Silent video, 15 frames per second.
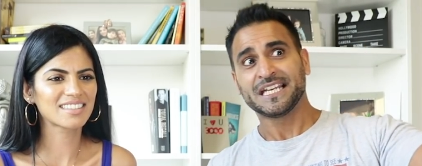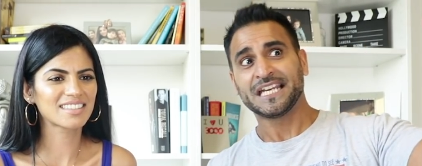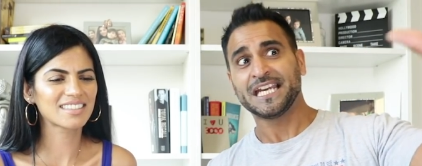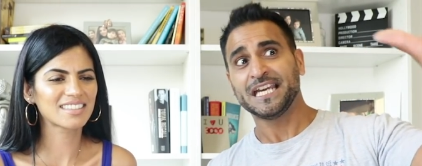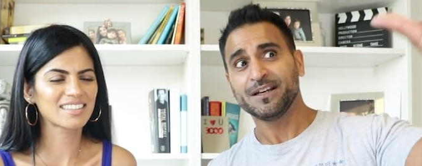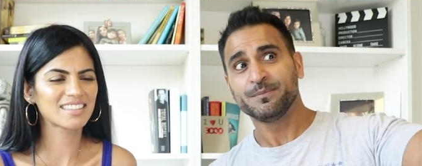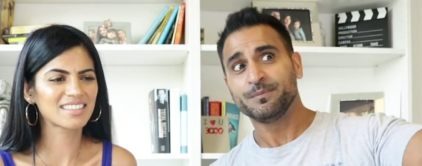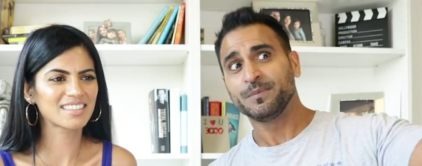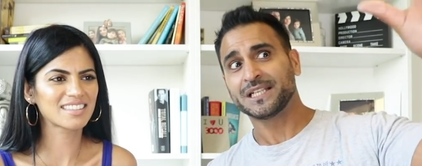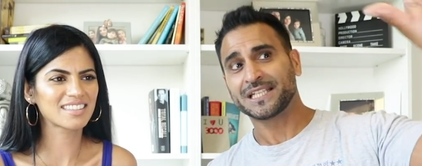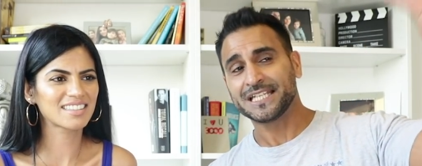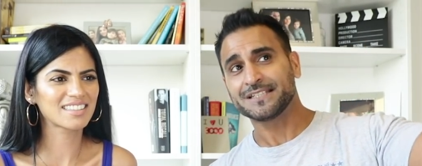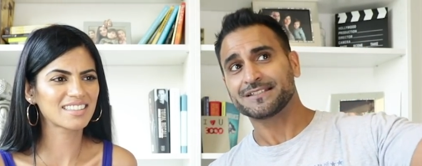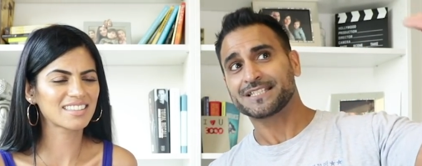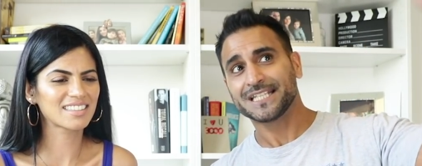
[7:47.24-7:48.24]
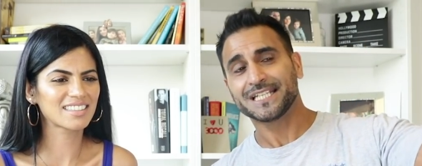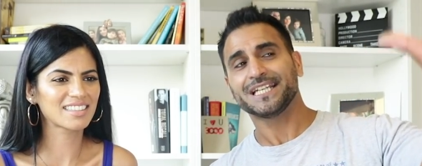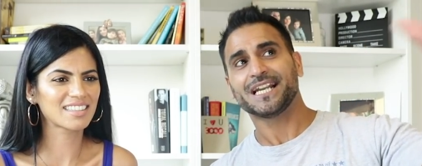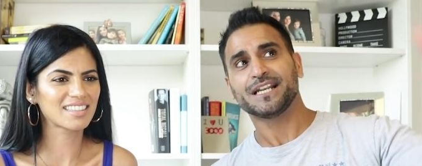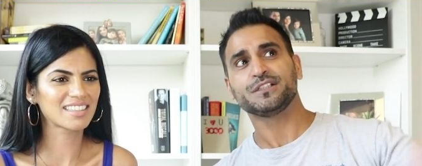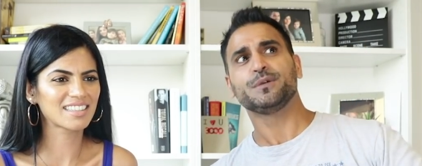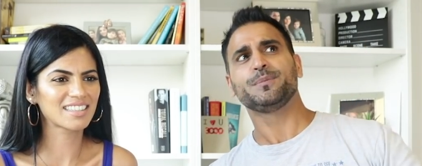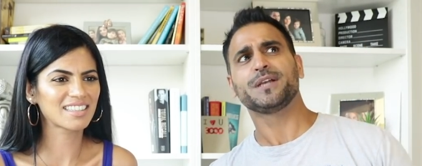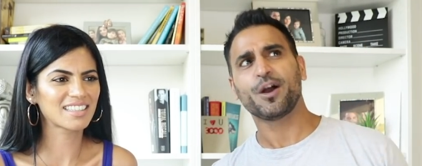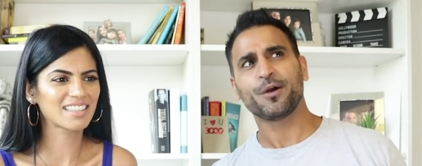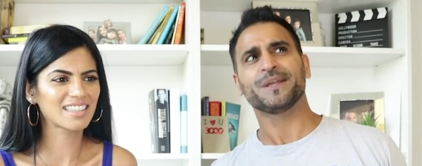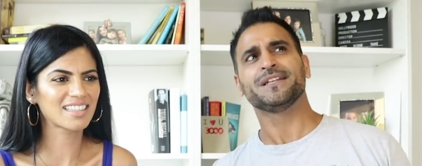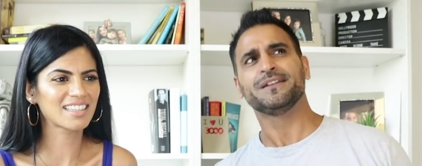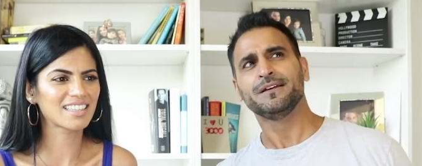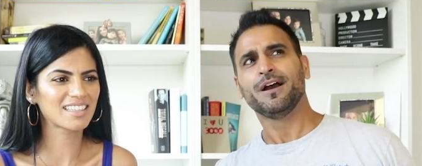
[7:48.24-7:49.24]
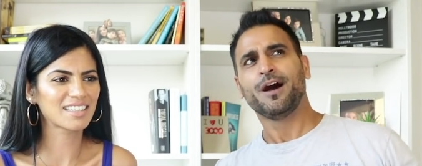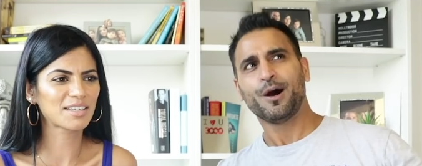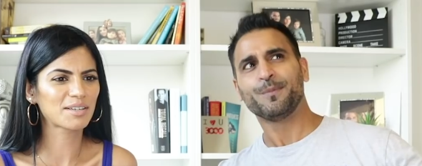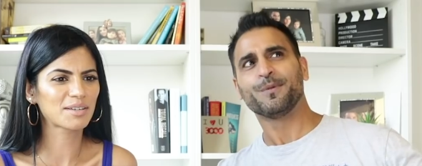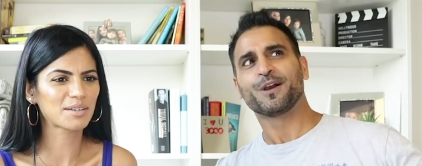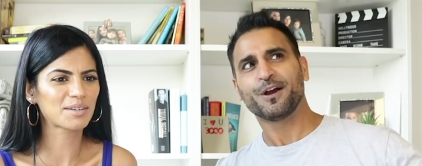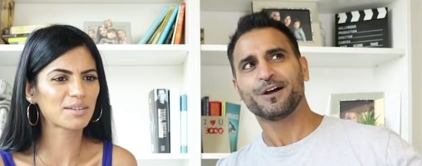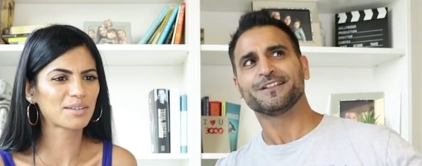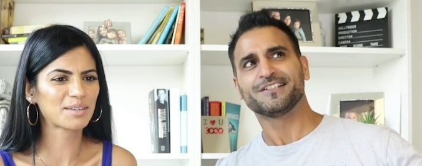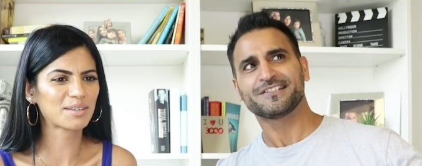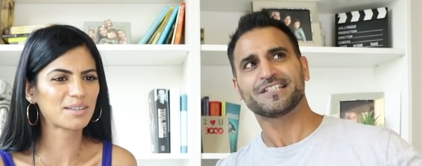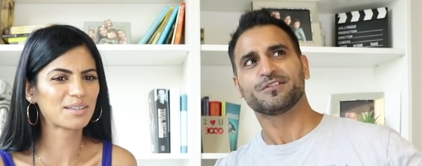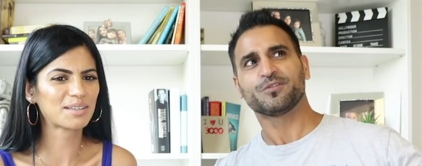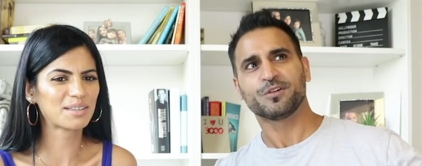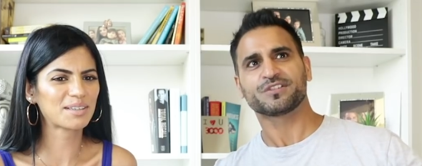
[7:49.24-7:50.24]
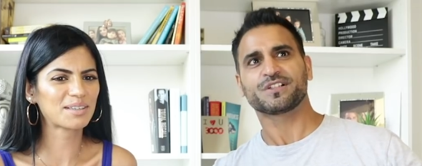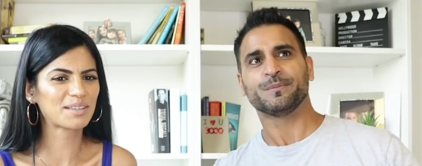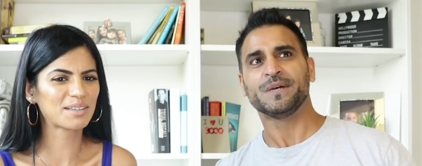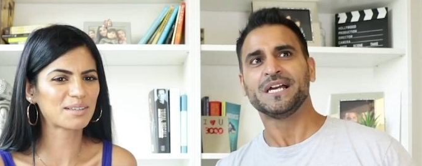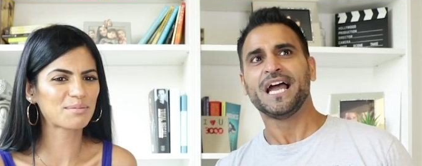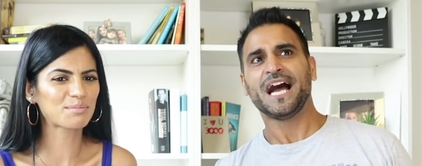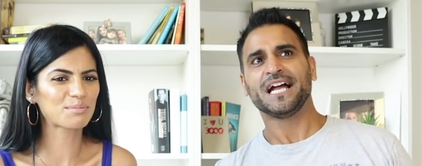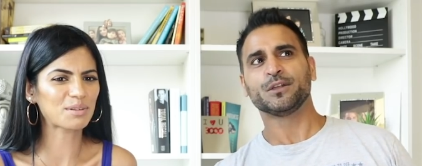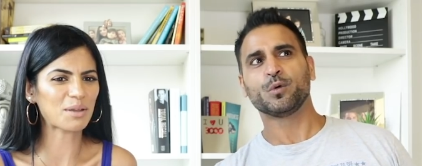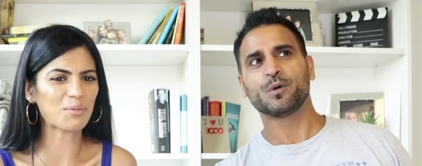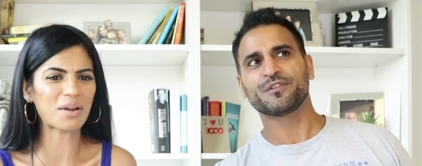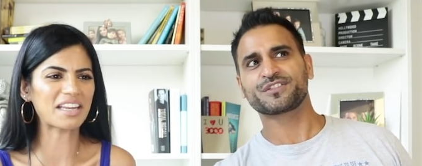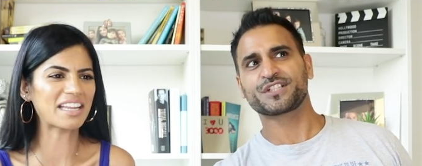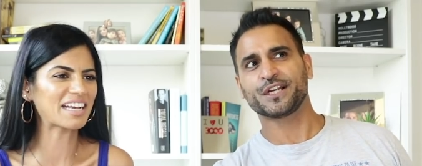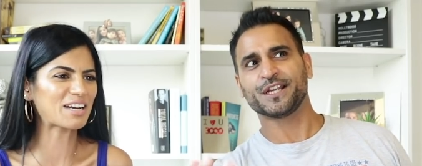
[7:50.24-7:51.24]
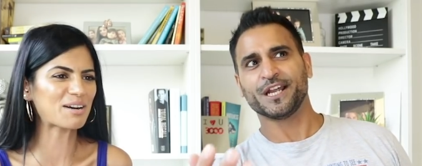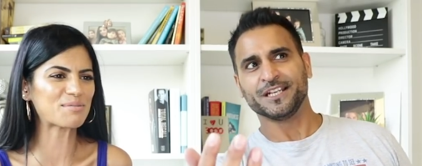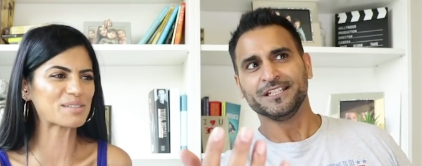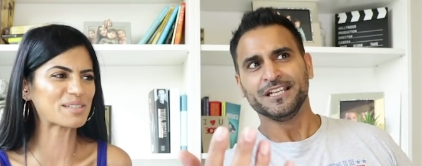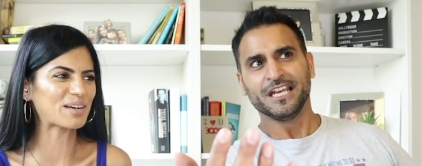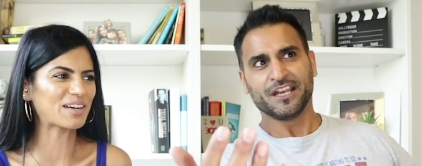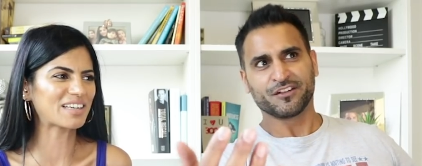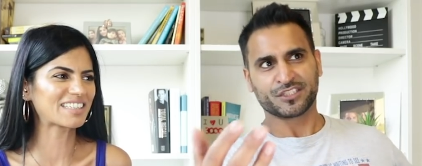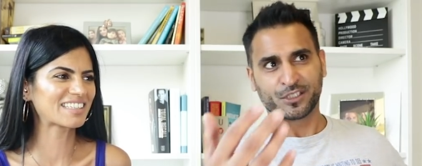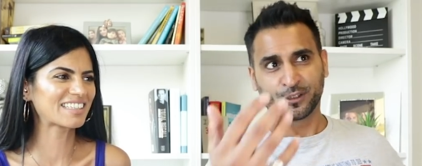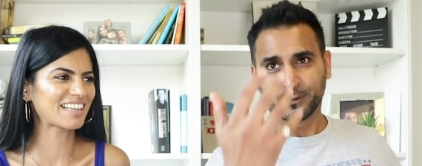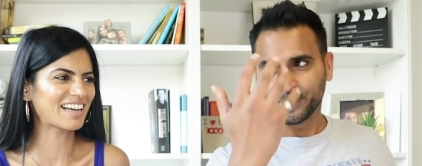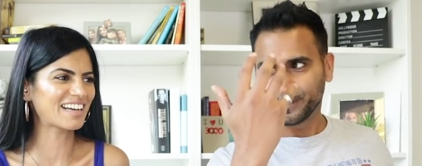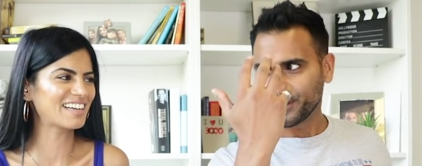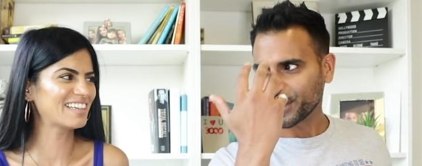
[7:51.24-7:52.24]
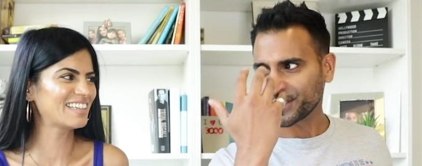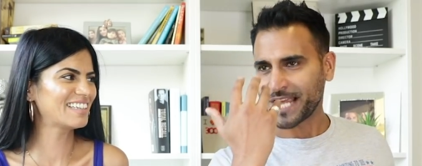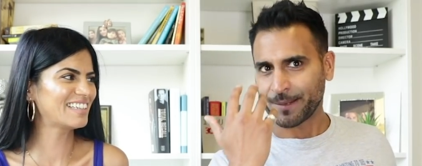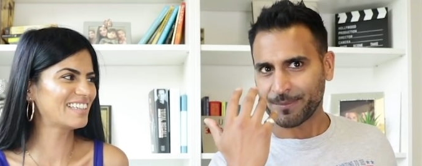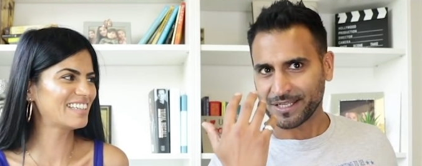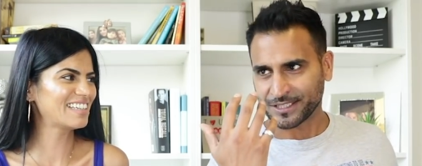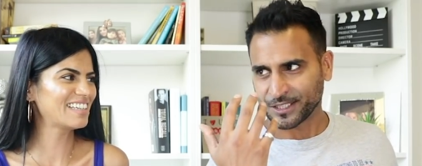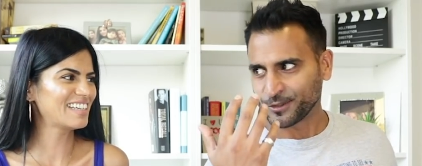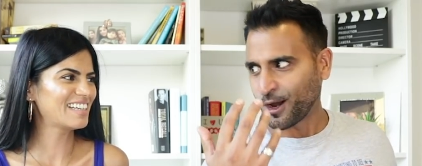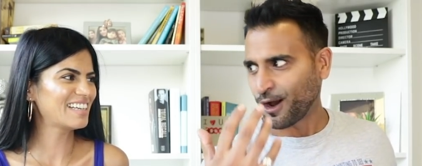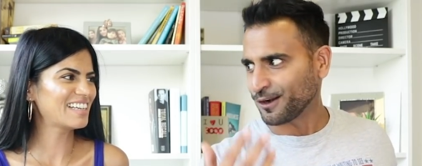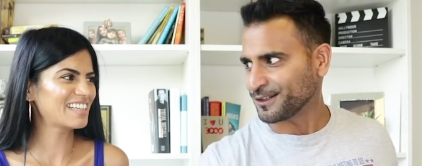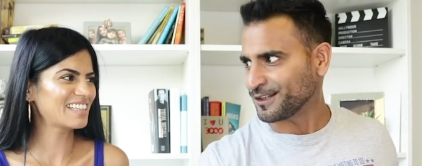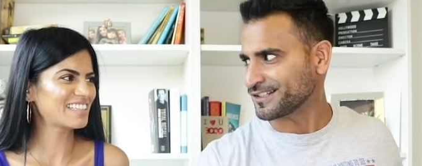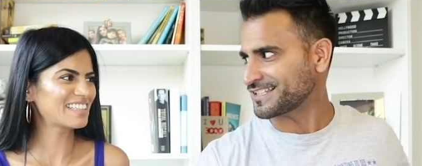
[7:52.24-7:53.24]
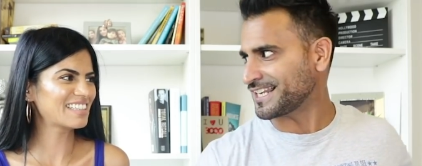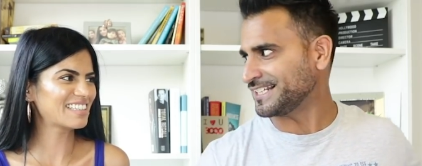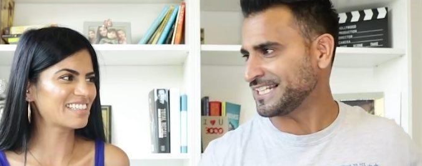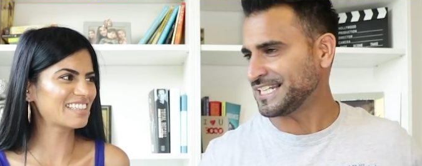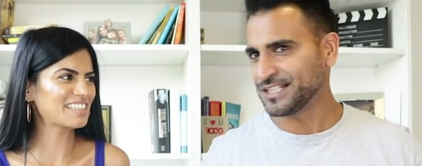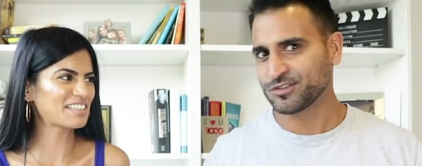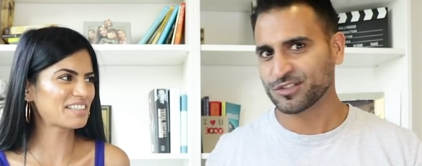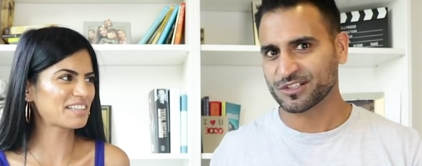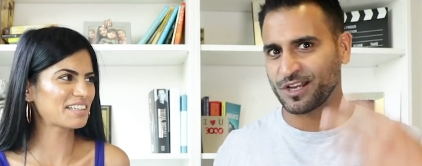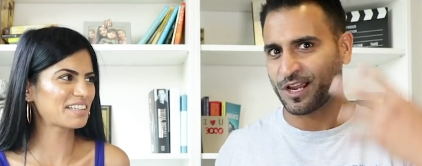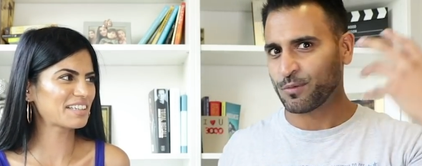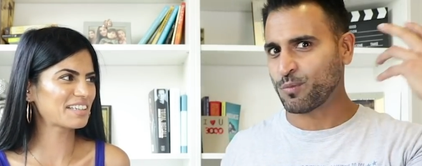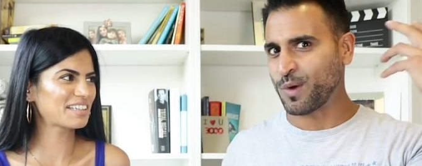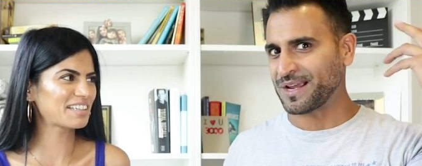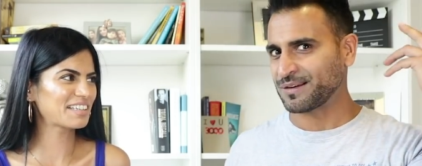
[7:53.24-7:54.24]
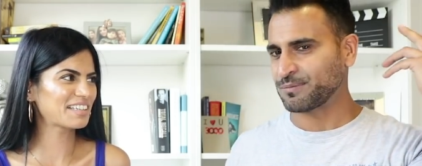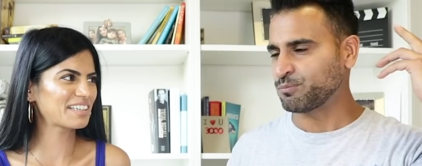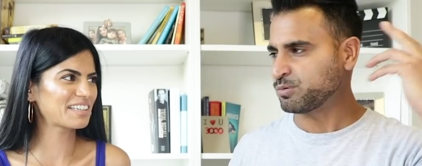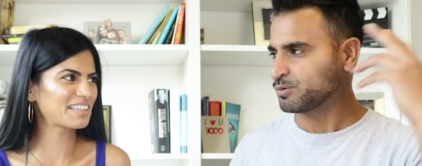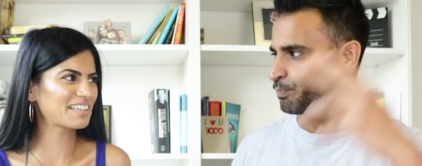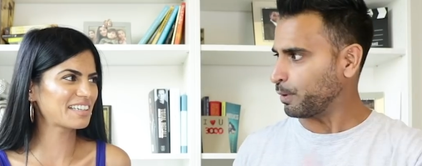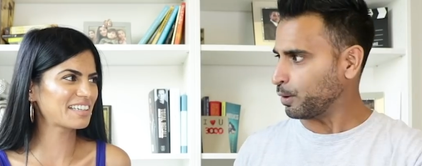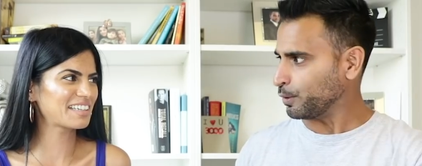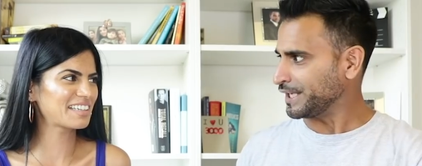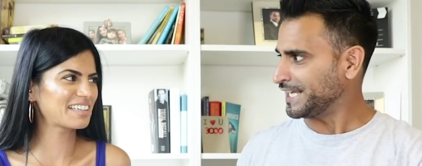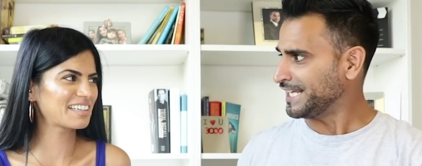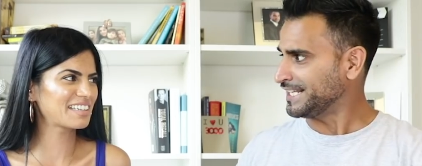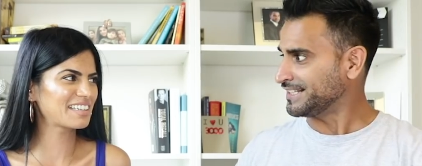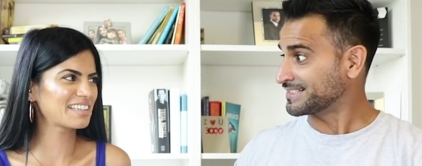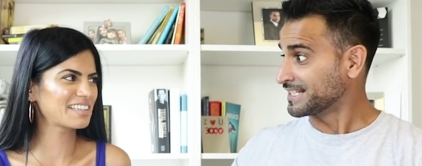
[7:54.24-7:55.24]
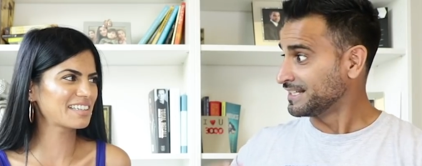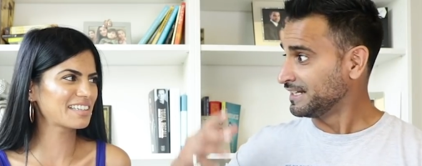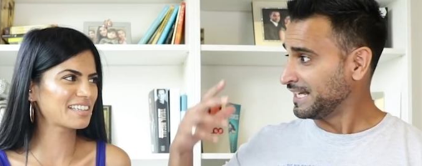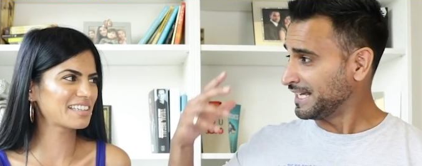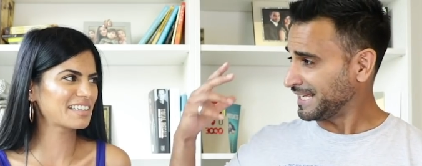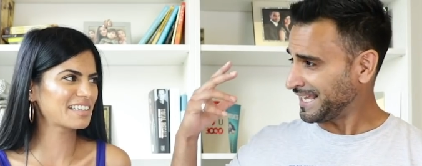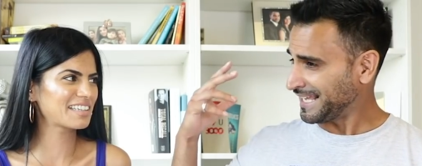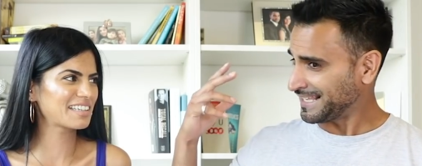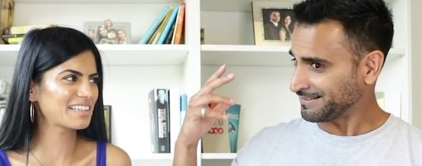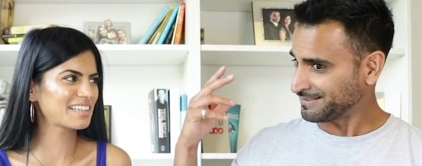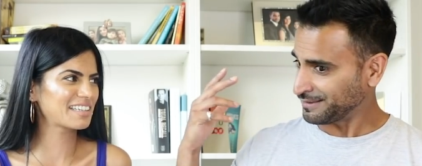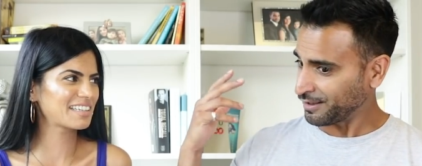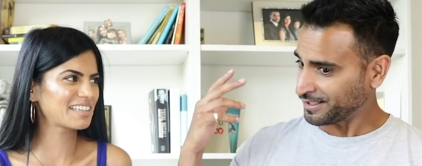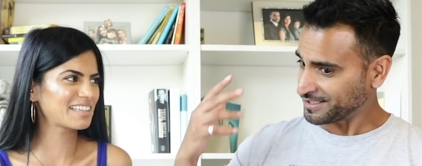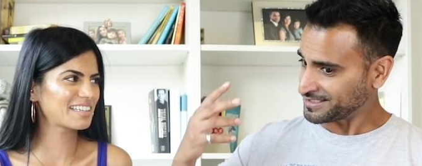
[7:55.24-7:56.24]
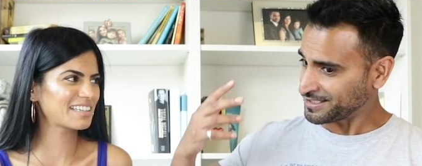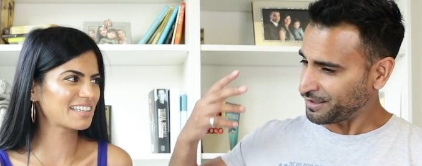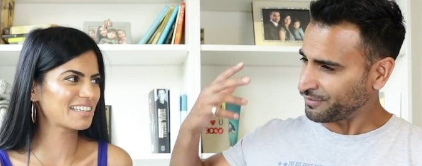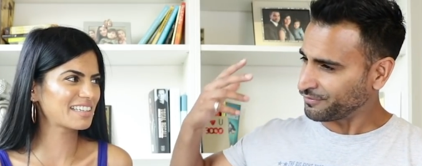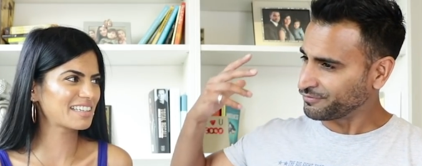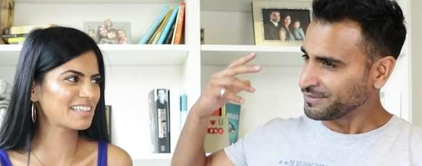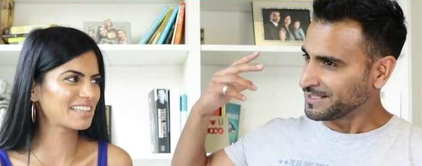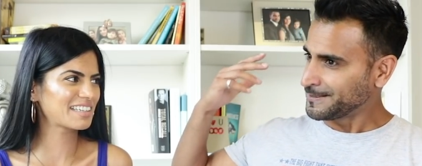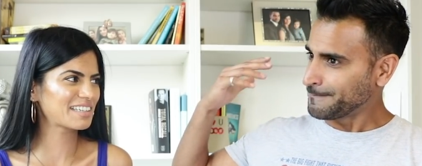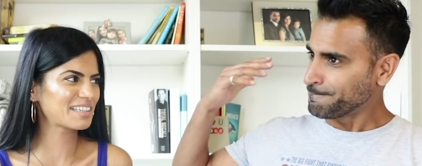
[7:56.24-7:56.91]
Speaker 1: hear Malkit singing and you'll be going oh my god this is awesome and then all of a sudden if Sidhu yeah. just came out the darkness and he just like put his like sort of